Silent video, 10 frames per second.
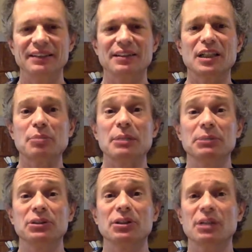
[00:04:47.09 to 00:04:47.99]
A lot of
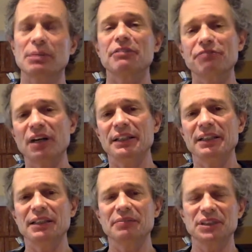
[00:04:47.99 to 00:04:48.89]
people talk about
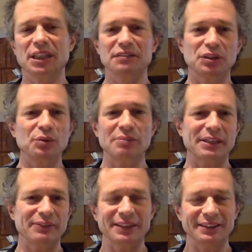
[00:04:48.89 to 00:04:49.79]
finding themselves. Who am I
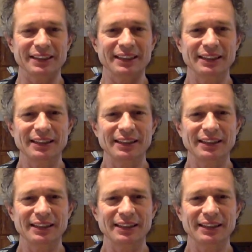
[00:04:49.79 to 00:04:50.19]
really?